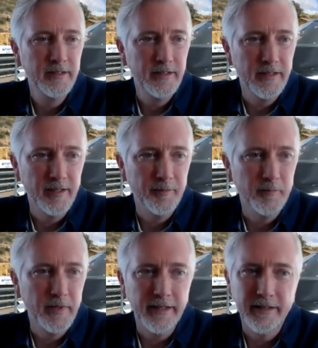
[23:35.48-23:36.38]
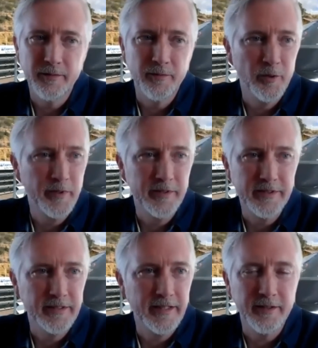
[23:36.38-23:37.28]
And we're hoping
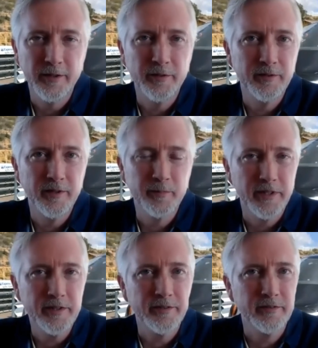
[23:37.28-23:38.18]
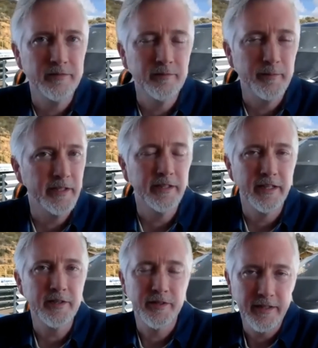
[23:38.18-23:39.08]
to get going on production beginning of
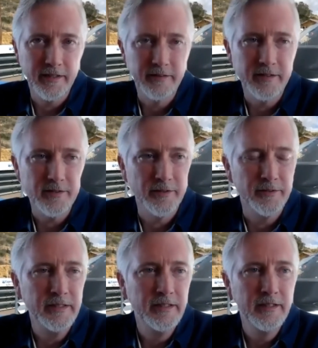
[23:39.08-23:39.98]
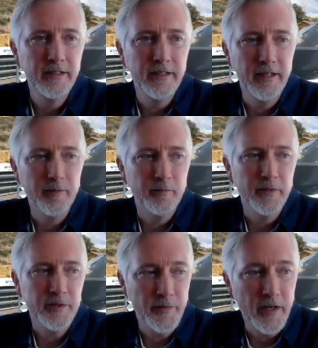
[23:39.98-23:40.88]
next year kind of thing. So
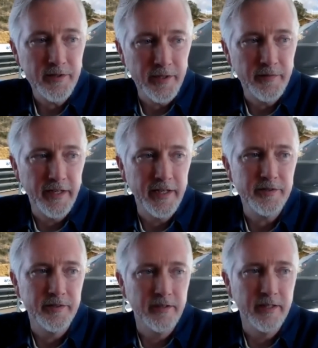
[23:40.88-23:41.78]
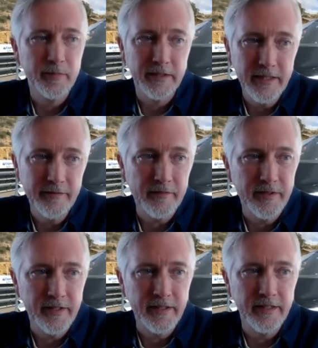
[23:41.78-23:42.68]
as far as certification, I believe
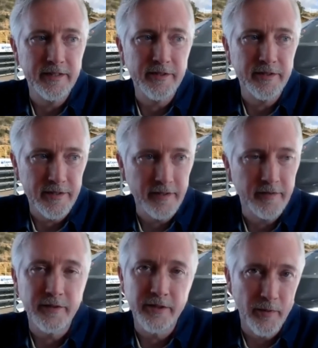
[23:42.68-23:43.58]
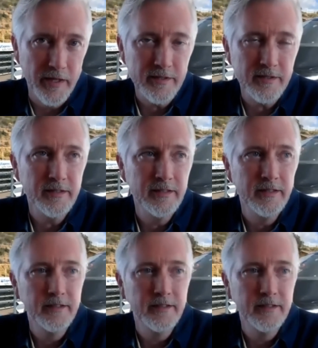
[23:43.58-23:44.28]
everything is understood for the US.